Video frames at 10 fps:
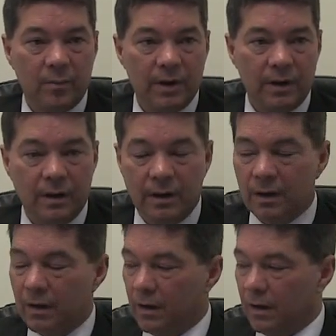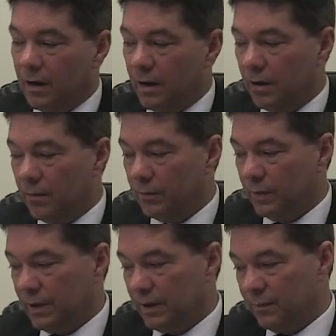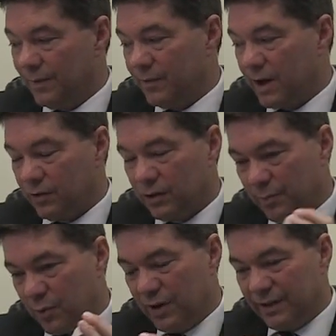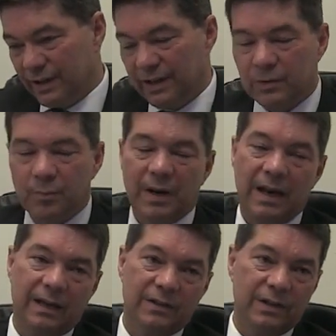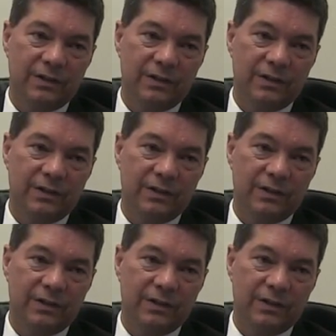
But in regards to the pre-season plans,